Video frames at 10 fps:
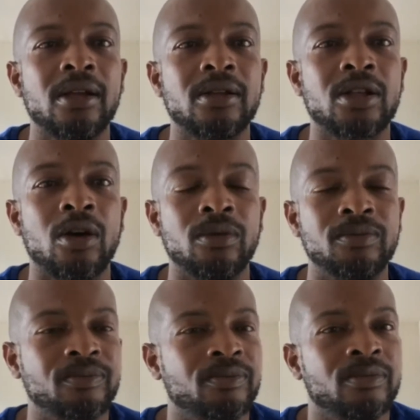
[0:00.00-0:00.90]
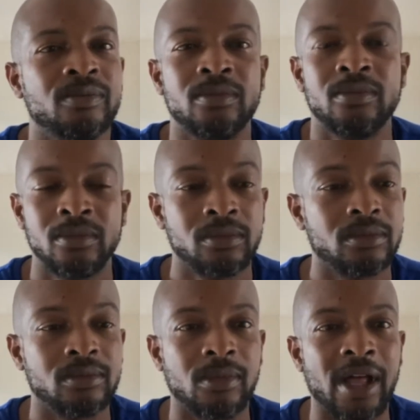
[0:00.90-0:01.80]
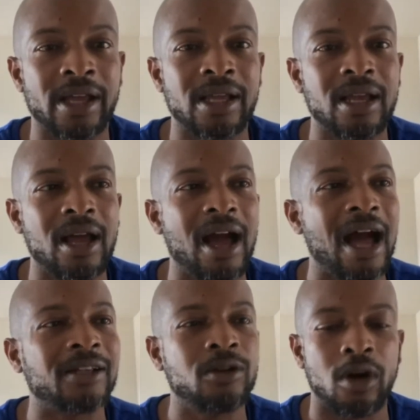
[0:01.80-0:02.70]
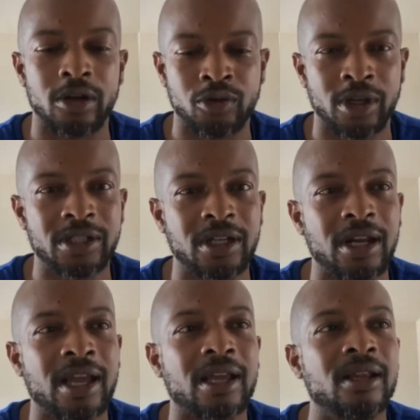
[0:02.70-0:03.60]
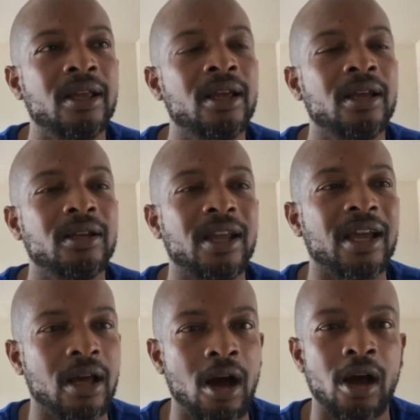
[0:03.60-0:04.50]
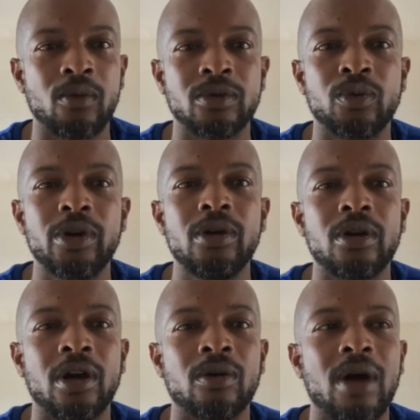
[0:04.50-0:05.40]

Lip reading: So like I started trusting that God was real though.